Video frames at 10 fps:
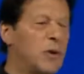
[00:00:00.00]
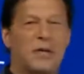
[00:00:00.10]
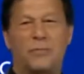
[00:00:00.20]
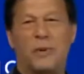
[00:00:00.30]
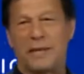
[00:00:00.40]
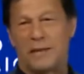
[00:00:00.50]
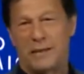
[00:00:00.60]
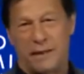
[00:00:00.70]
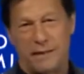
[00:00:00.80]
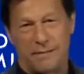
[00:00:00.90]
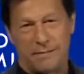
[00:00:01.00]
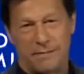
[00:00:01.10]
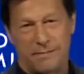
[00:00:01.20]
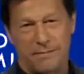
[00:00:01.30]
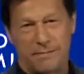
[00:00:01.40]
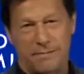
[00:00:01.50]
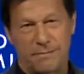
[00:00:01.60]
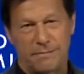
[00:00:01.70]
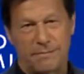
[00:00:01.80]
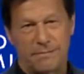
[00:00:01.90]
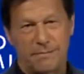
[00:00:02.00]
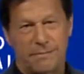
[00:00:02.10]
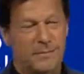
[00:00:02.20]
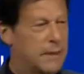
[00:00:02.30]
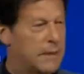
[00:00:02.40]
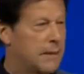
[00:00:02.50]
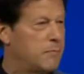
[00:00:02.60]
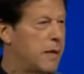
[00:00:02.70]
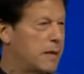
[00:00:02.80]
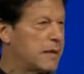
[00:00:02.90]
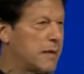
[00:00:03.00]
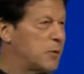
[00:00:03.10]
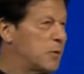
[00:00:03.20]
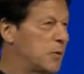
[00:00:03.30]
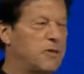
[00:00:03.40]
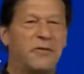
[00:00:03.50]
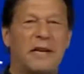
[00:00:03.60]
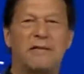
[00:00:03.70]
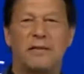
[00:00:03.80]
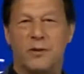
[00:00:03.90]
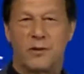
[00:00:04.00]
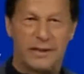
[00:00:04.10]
Pakistan was only 5 years older than me. So I grew up with the country.